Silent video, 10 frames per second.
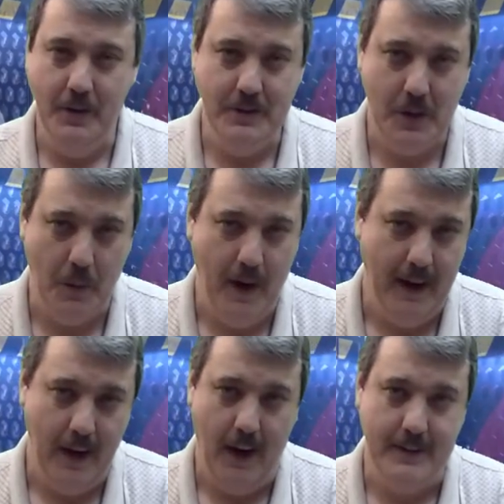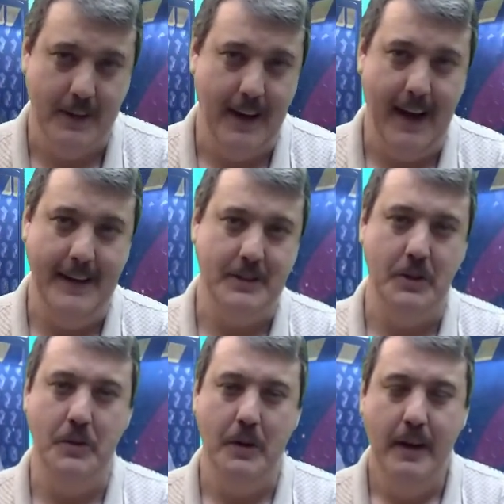doing so well, lost their last
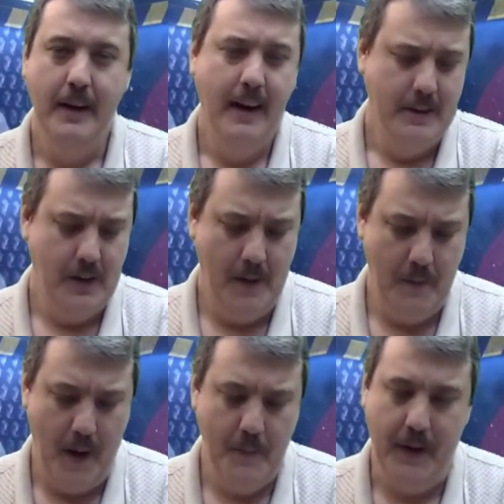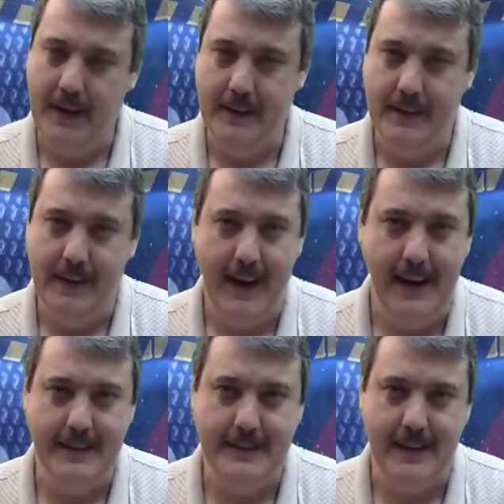two. So I'm picking
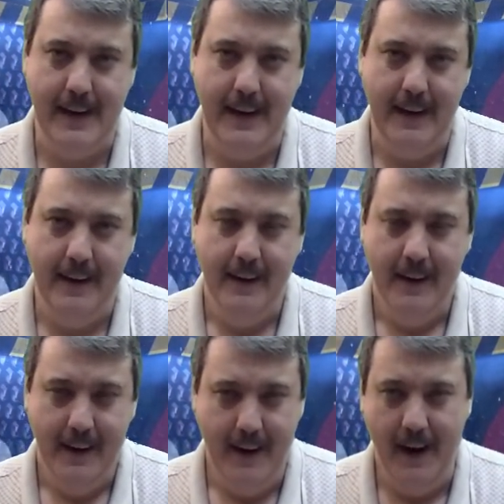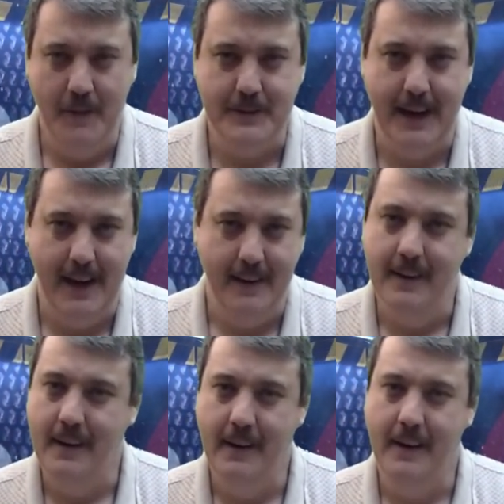Kansas City in an upset
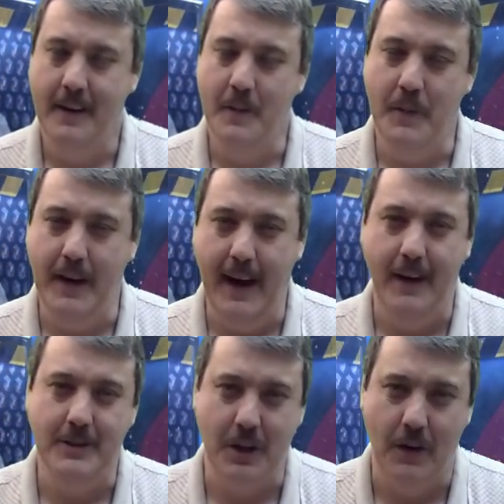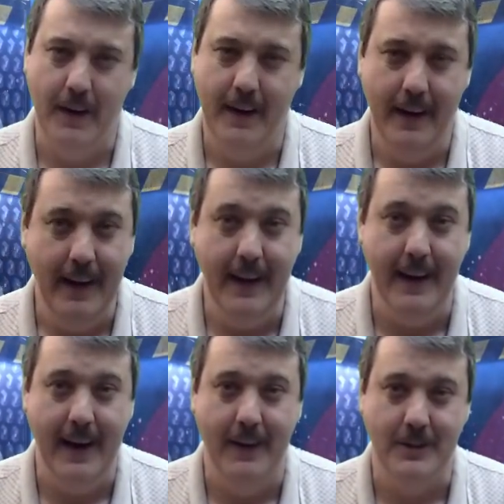to beat Arizona
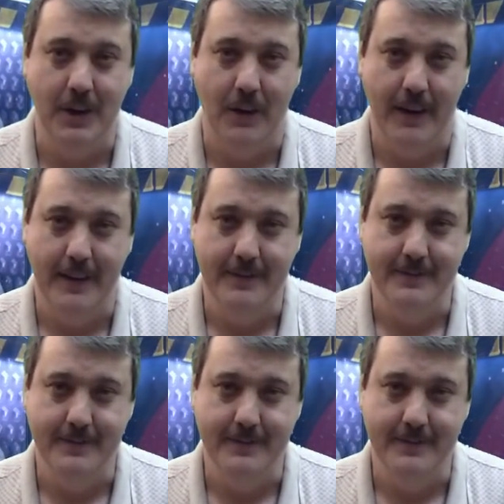in Arizona.